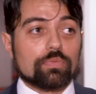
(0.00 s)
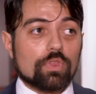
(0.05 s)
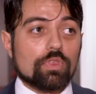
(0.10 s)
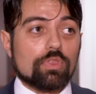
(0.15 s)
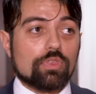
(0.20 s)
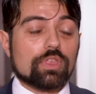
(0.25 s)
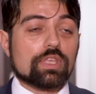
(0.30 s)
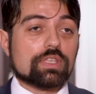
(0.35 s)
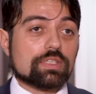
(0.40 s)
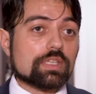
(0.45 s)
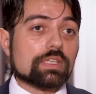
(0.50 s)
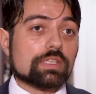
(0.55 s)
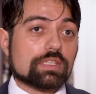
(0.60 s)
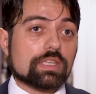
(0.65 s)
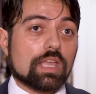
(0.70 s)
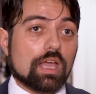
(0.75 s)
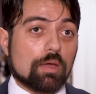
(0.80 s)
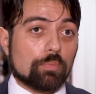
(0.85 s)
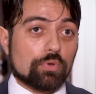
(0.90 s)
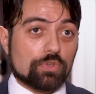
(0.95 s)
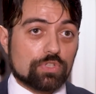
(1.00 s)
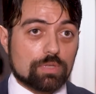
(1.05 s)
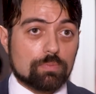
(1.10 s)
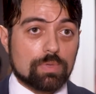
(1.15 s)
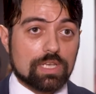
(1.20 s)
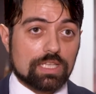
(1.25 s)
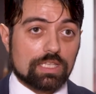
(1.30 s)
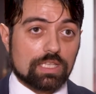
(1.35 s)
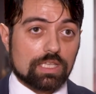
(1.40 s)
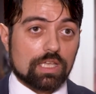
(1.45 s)
This is a
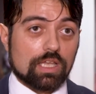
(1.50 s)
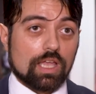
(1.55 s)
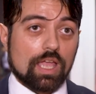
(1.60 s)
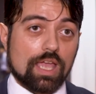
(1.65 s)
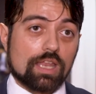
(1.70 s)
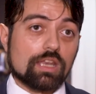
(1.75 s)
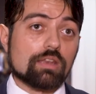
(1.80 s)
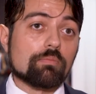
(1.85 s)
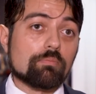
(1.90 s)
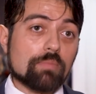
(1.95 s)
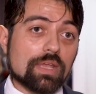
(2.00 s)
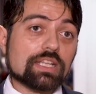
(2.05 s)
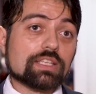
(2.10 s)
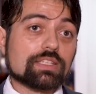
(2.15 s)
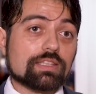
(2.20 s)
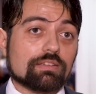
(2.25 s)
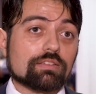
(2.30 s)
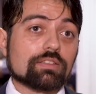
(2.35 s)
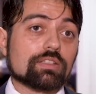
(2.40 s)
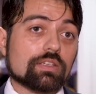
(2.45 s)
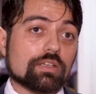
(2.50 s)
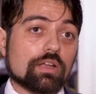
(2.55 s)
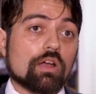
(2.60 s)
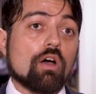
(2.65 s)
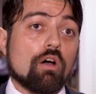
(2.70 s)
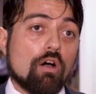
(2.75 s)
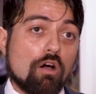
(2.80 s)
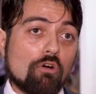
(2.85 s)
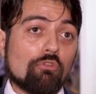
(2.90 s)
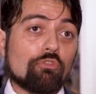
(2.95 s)
possibility, and many centers
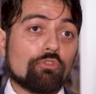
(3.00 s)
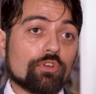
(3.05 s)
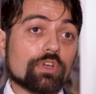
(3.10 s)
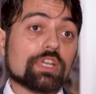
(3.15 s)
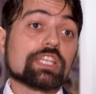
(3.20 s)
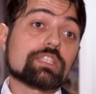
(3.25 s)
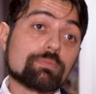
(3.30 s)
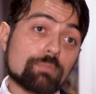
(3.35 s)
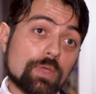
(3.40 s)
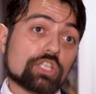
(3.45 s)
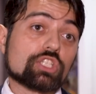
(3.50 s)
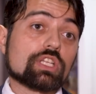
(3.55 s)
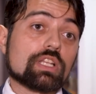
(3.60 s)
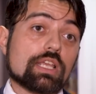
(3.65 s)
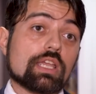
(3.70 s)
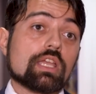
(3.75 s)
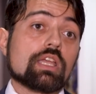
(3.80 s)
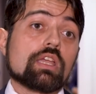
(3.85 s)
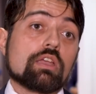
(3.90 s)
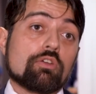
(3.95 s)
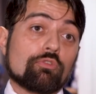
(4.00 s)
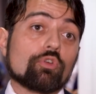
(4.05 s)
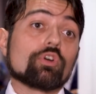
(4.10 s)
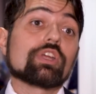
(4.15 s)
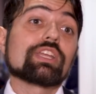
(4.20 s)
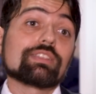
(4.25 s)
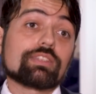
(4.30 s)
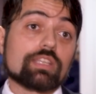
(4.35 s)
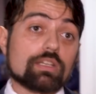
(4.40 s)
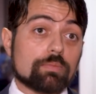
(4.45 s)
offer, especially for
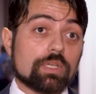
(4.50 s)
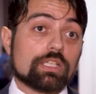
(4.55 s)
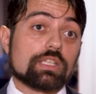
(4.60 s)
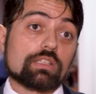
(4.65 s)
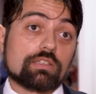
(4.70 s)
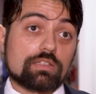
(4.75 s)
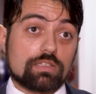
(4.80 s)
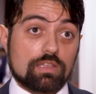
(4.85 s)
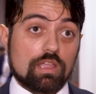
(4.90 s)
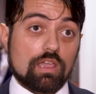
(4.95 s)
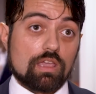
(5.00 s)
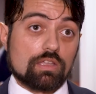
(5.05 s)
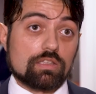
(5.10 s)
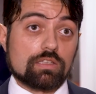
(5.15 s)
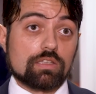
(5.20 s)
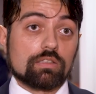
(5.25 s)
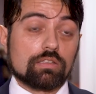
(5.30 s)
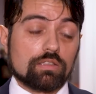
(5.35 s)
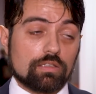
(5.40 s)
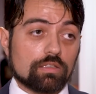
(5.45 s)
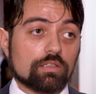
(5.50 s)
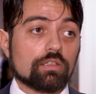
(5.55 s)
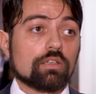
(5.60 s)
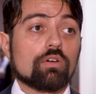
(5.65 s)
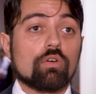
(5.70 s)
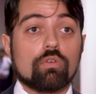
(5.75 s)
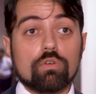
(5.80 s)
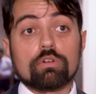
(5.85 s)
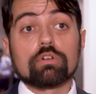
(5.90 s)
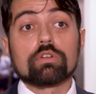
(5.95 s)
intermediate state
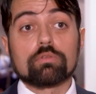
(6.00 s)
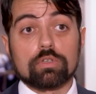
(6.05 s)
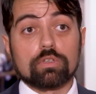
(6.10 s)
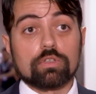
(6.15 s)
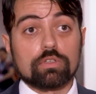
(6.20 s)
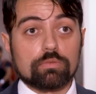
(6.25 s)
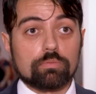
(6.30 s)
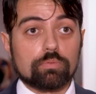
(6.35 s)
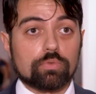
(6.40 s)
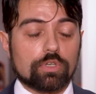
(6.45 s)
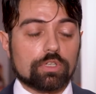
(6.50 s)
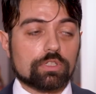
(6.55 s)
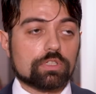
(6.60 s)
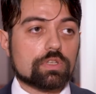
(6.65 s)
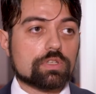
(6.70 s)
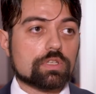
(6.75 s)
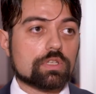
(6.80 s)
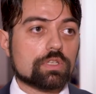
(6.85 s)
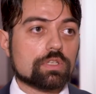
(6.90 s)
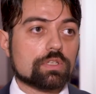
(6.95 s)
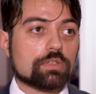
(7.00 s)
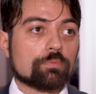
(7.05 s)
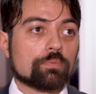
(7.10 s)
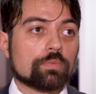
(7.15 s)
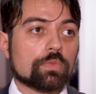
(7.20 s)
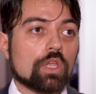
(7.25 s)
or good prognosis.